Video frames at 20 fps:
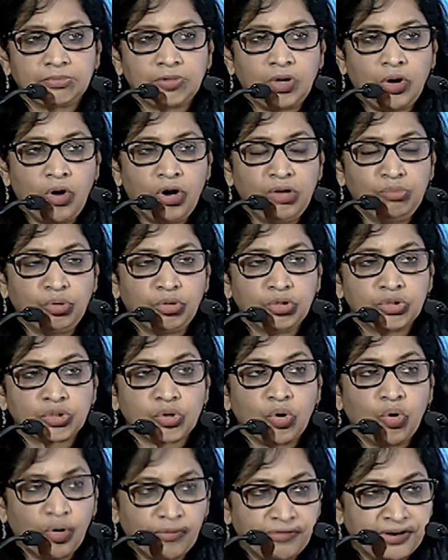Almost
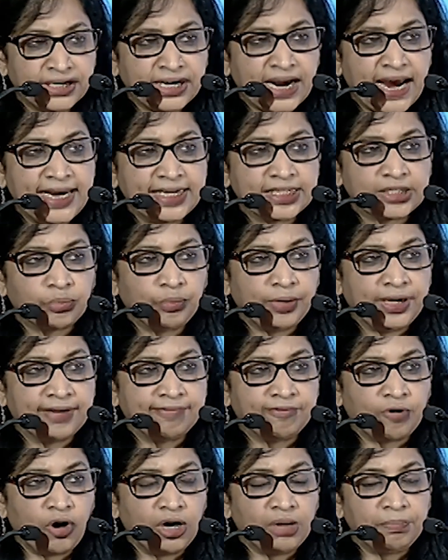overnight, we
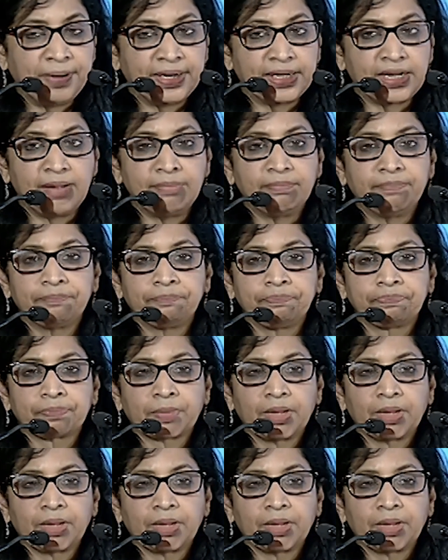have all become